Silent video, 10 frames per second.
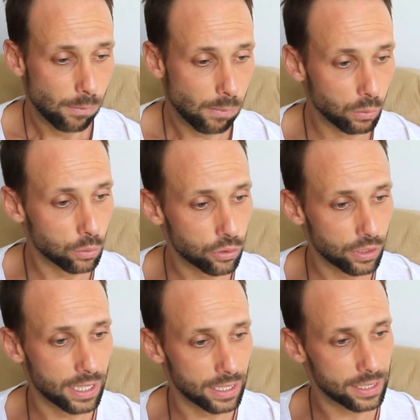But we'll do
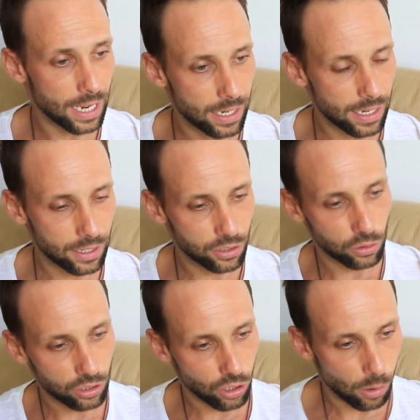these, and so
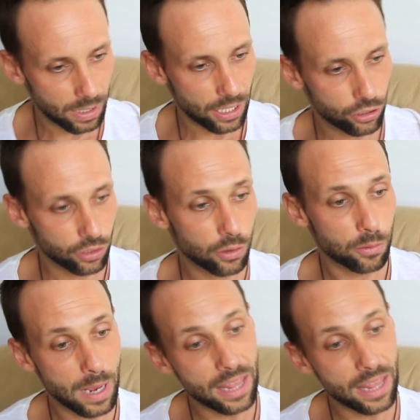it's a combination of them.